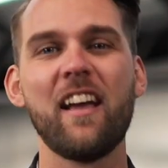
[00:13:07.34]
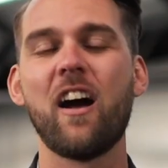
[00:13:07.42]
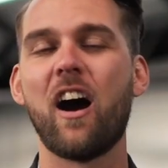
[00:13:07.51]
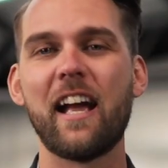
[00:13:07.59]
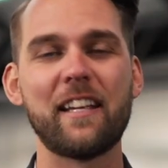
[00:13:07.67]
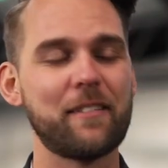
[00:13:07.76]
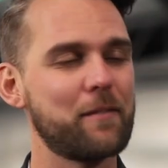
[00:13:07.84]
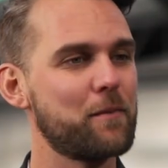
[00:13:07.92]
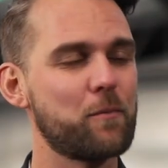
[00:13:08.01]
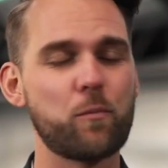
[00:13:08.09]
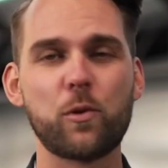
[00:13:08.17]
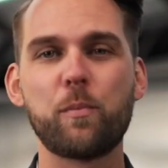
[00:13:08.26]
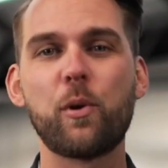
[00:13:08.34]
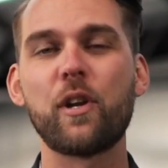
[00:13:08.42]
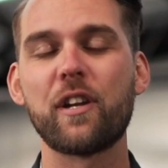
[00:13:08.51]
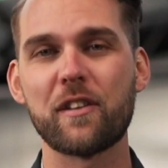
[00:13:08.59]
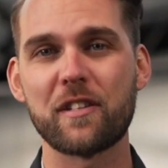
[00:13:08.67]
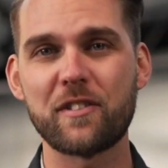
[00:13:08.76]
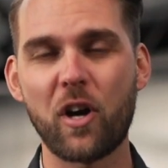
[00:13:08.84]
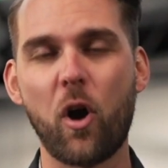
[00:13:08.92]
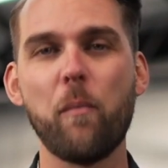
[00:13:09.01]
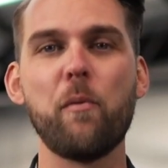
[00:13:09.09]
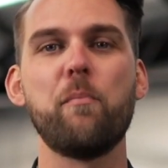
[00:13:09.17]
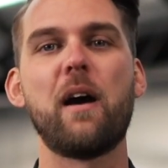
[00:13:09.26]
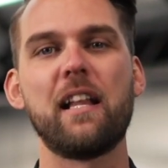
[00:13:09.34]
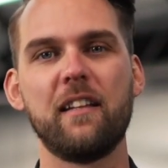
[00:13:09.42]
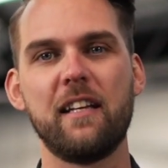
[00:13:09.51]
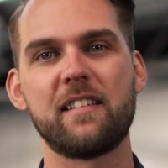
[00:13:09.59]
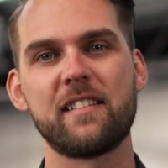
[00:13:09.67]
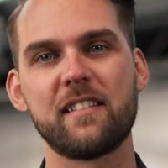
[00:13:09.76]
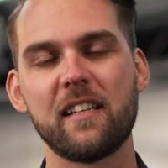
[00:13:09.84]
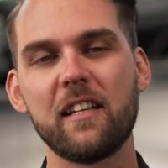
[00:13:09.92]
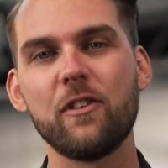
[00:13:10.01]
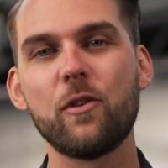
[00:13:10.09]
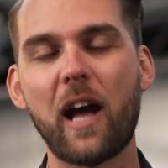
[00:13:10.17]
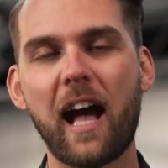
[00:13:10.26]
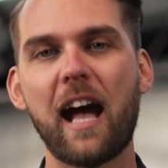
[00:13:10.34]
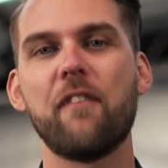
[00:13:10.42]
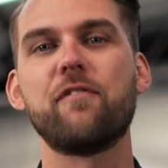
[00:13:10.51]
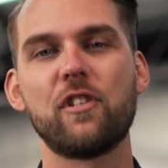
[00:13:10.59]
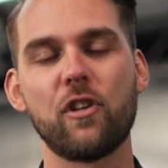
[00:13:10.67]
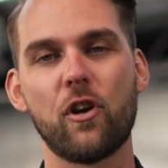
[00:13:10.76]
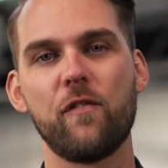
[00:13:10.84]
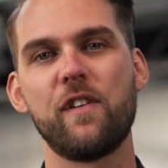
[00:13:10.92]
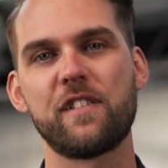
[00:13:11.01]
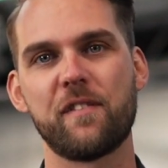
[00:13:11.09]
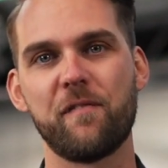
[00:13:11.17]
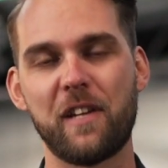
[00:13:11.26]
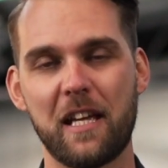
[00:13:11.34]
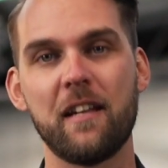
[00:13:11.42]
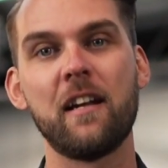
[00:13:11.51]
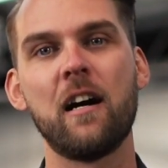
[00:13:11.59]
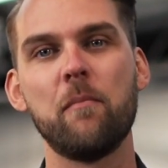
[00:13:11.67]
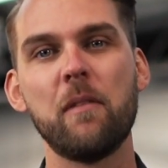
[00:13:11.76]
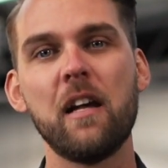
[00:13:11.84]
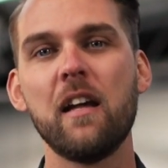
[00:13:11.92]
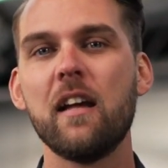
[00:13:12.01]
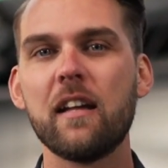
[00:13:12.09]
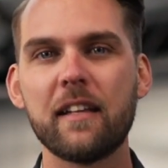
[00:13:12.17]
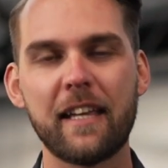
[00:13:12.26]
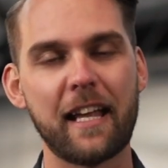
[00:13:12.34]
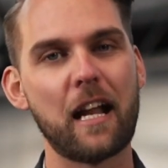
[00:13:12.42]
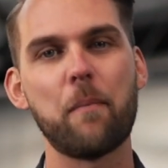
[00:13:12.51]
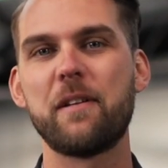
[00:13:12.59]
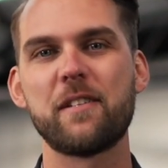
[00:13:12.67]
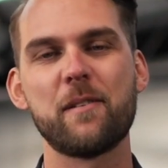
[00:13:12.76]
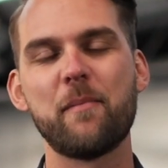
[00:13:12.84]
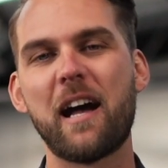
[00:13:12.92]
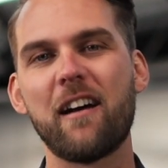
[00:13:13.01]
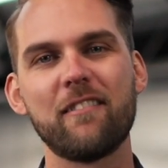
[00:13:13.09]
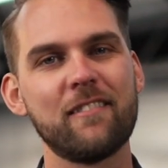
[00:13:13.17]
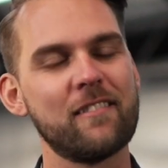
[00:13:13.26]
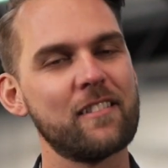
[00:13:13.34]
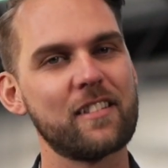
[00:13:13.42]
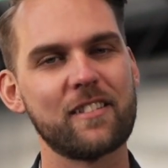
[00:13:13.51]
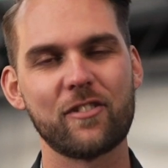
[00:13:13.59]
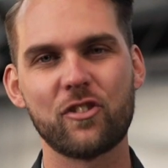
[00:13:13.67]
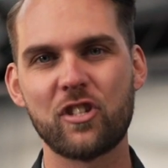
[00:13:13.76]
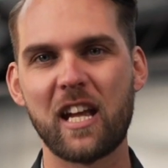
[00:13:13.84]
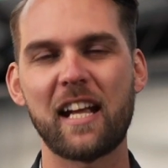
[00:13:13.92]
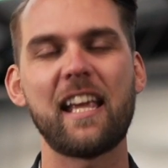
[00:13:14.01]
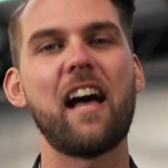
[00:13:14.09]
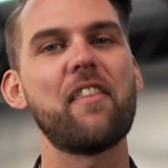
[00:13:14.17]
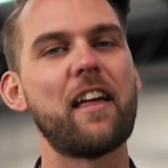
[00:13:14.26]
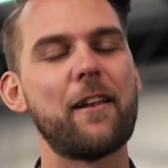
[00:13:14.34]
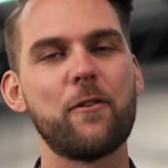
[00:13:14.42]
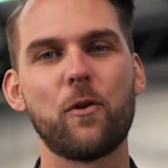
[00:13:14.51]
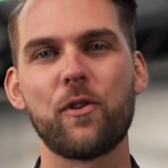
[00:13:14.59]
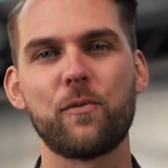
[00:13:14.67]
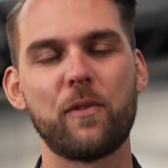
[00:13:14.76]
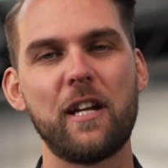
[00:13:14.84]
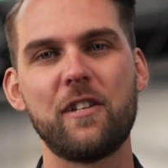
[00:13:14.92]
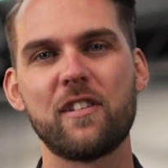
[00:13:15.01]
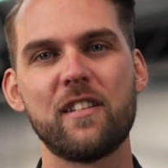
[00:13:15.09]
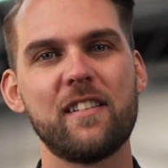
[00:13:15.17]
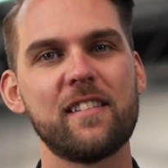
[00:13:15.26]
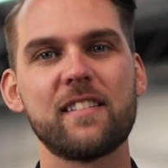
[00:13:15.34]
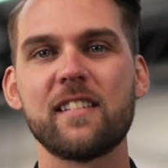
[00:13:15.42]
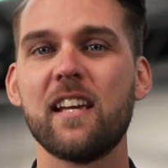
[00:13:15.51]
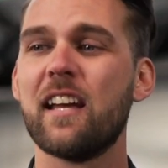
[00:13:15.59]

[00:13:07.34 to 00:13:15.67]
I would put it at the top of my list. You have to go visit Vietnam. Get up into the mountains, check out that northern regions,